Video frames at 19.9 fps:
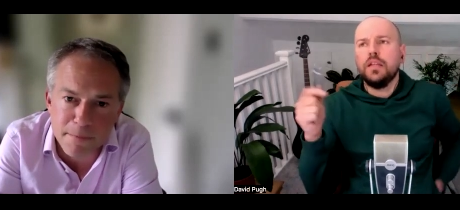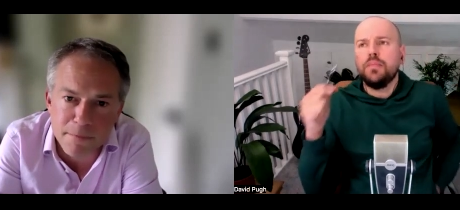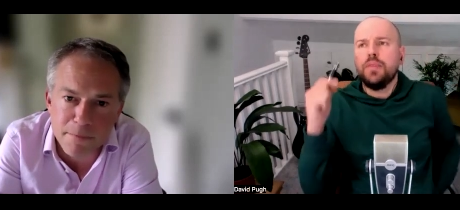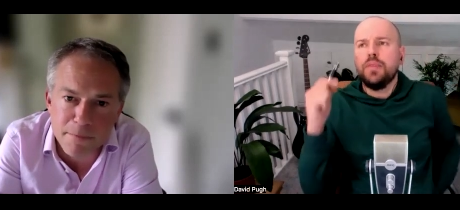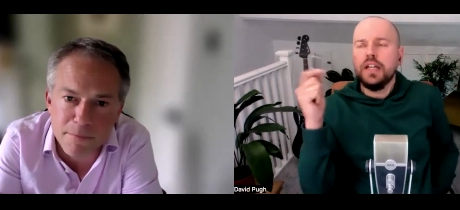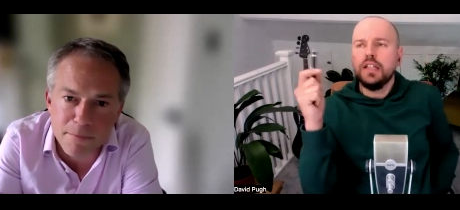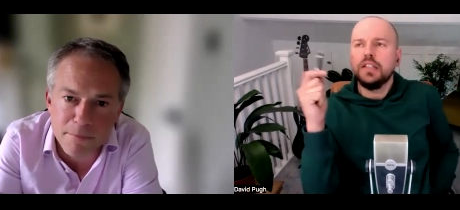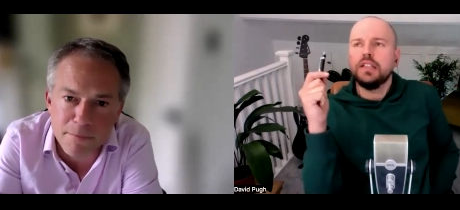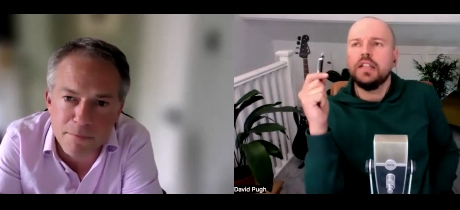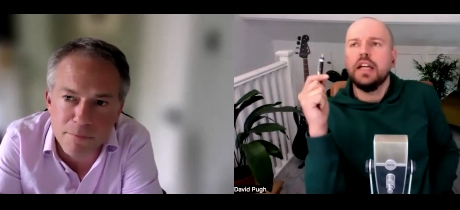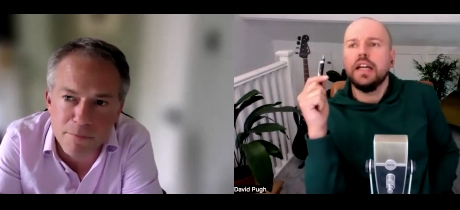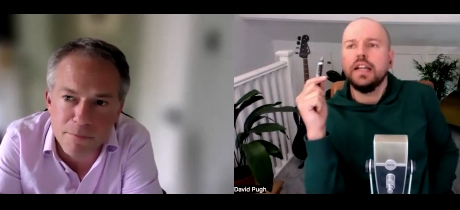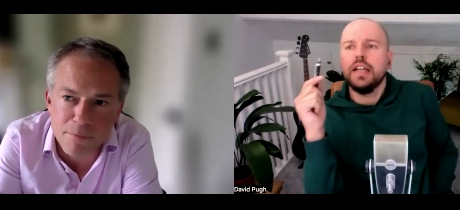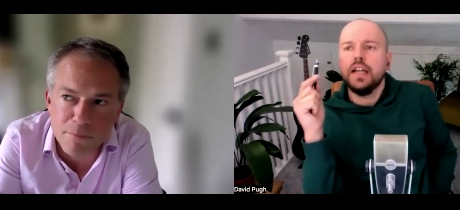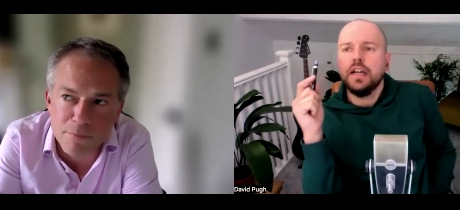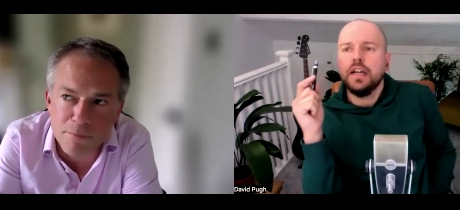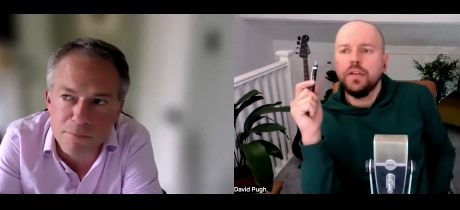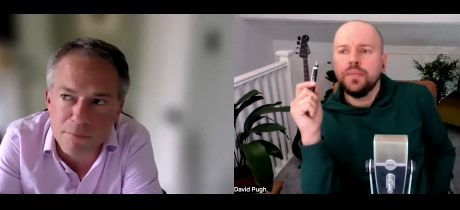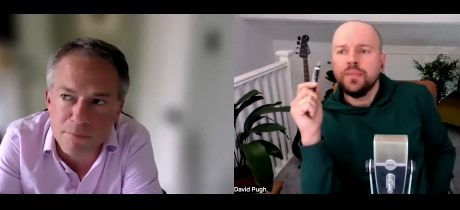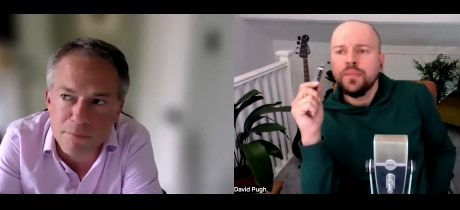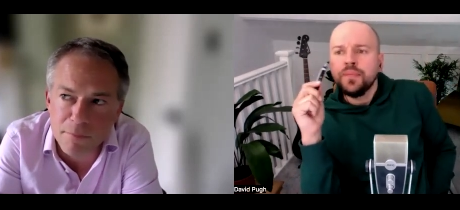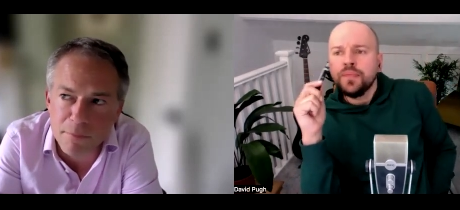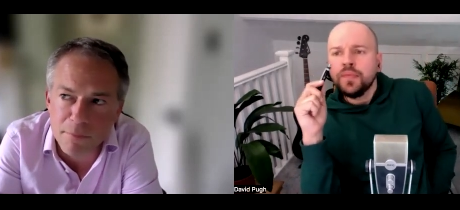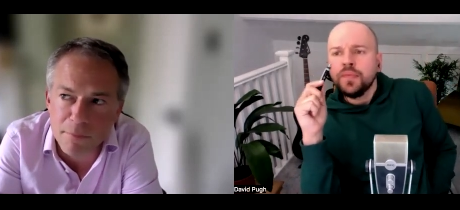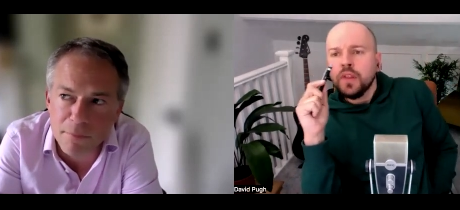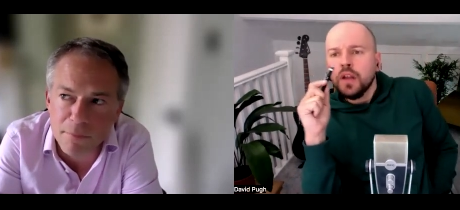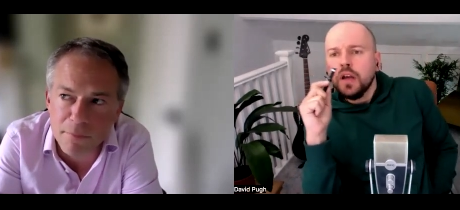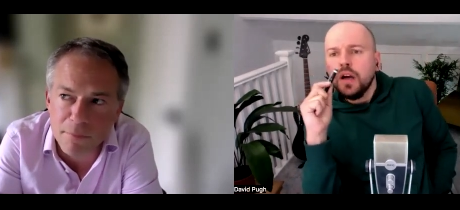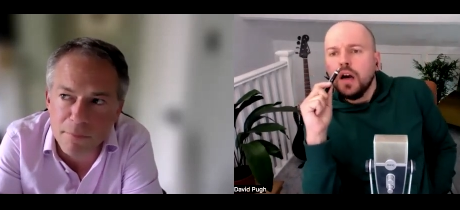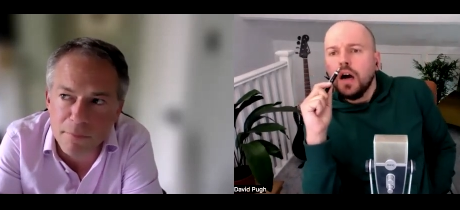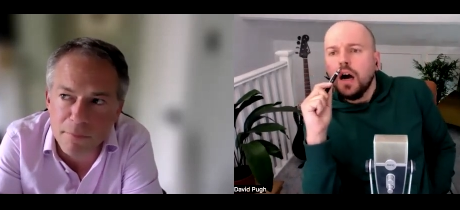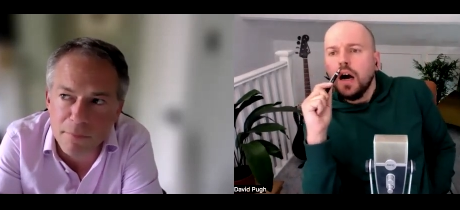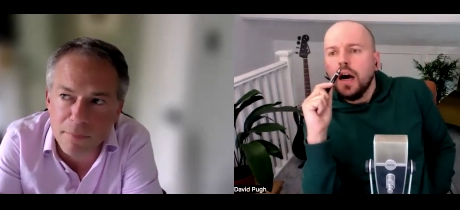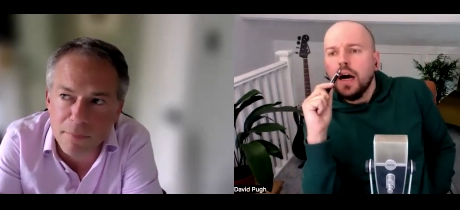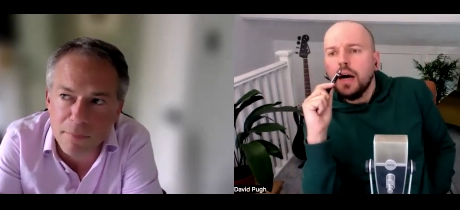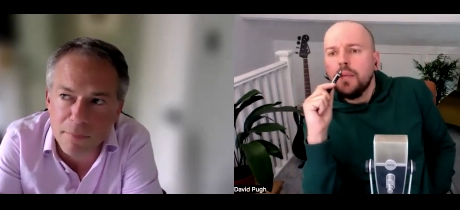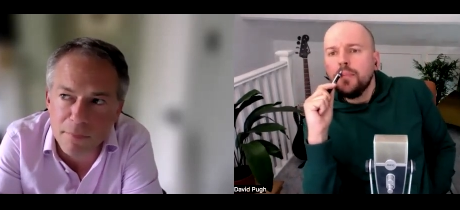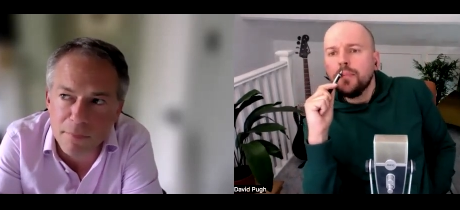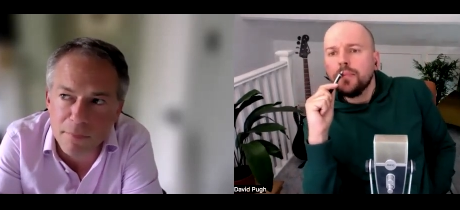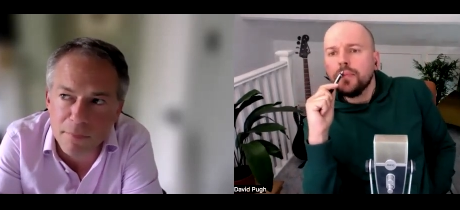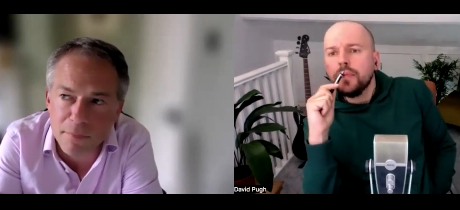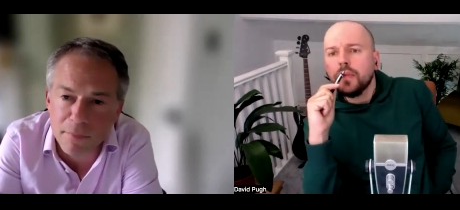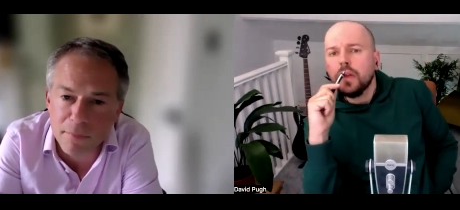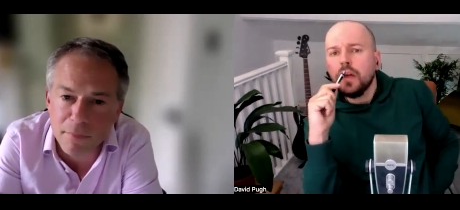Speaker 1: the pitch deck. Now, um,